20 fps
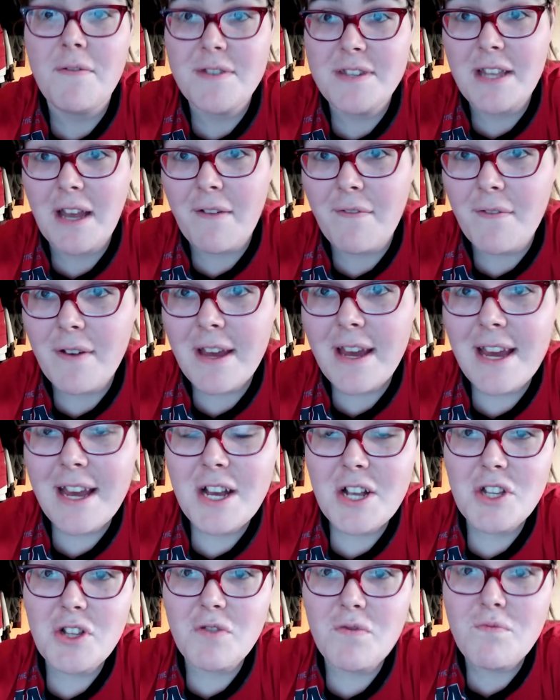of stuff
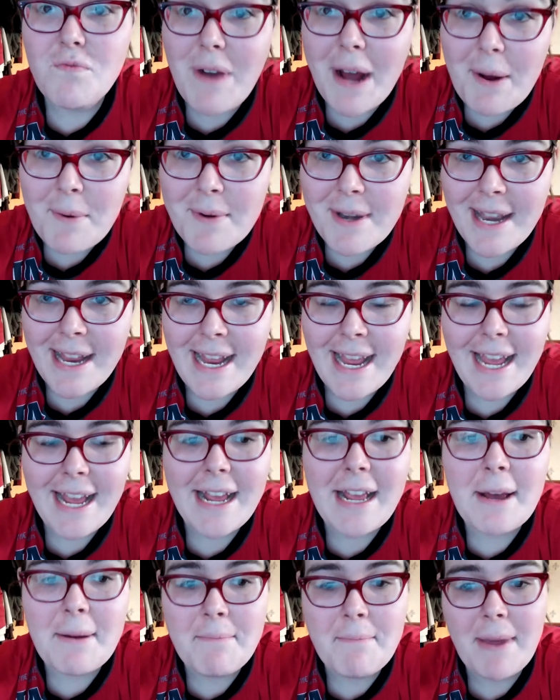surrounding
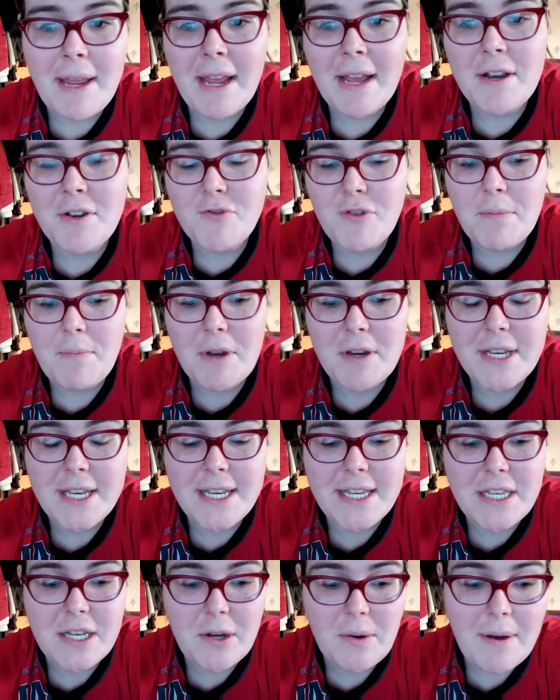it can be
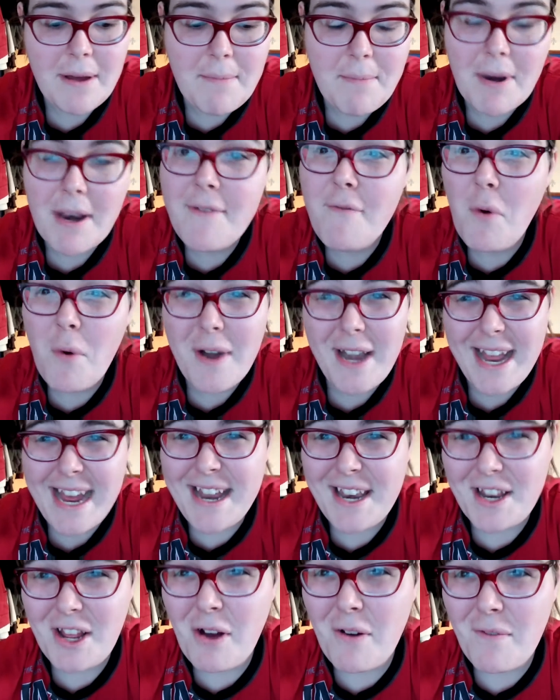attributed to it, but I've already
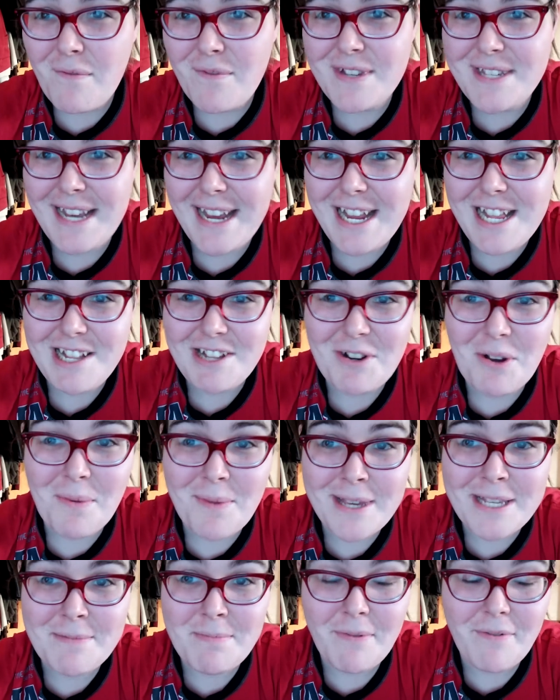had a conversation
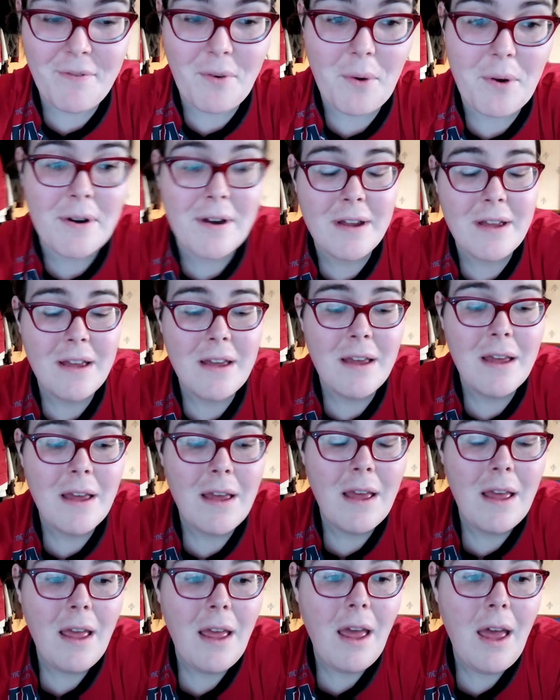on this before.
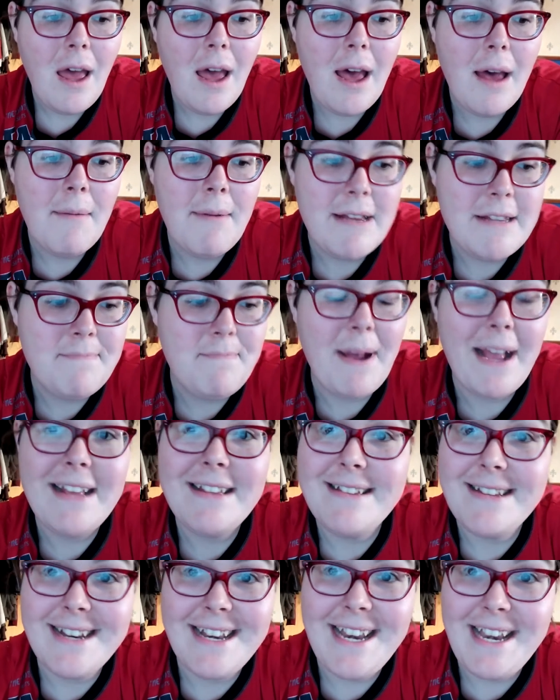It's
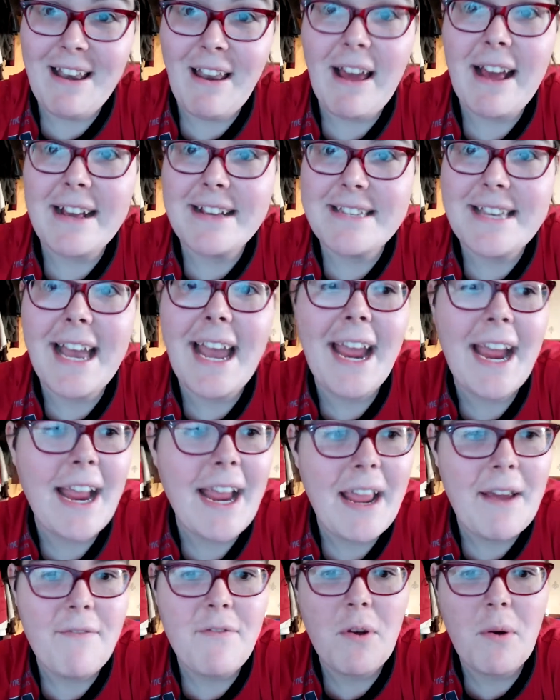basically like
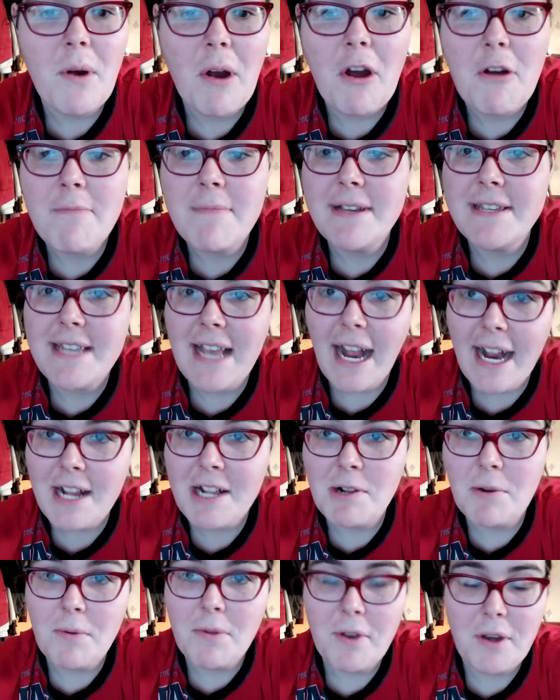saying if you're
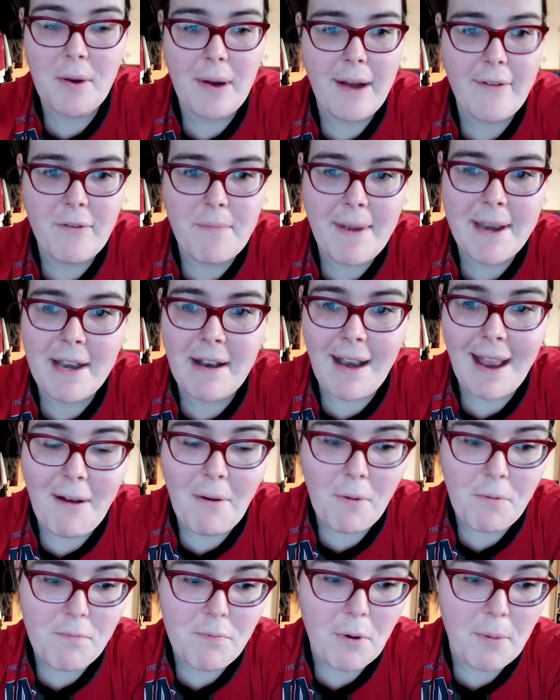homosexual then you have a mental
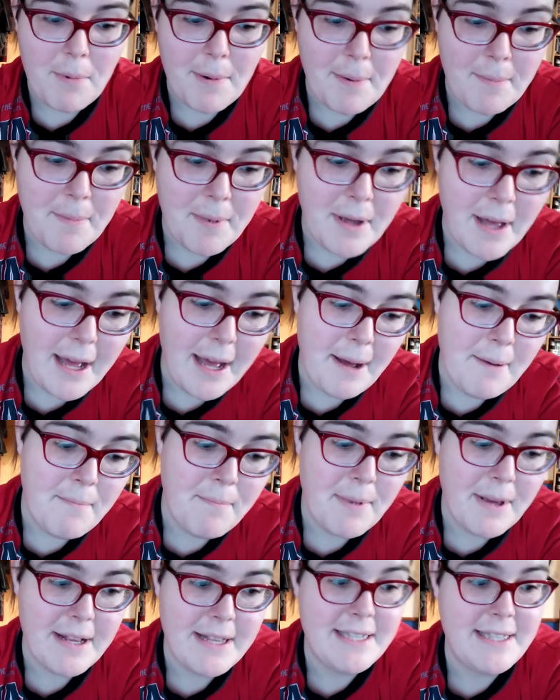health problem,
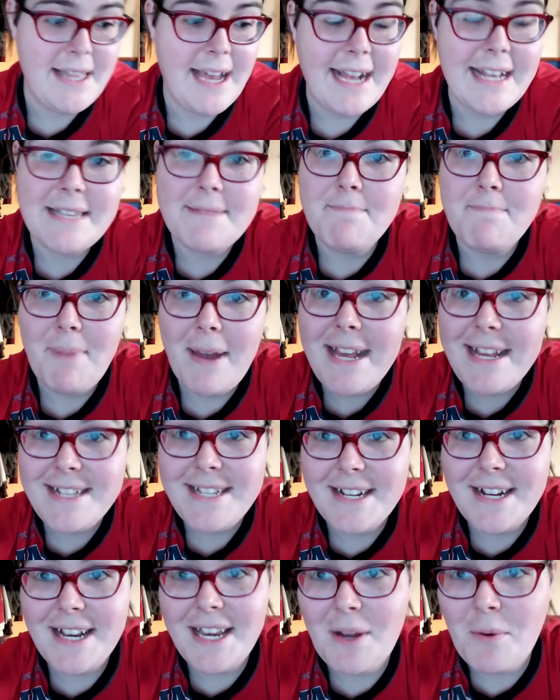because that's
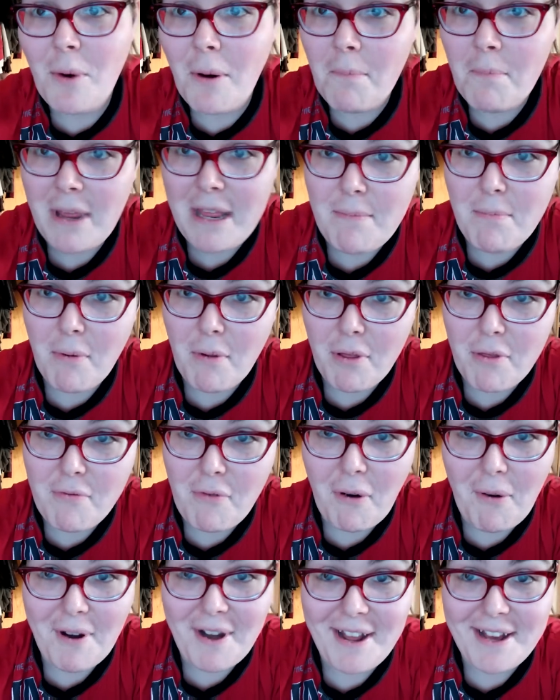basically what people
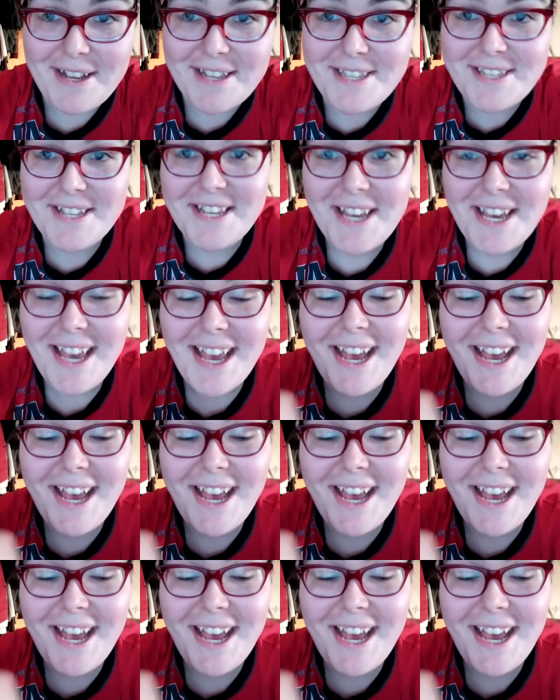throw at us,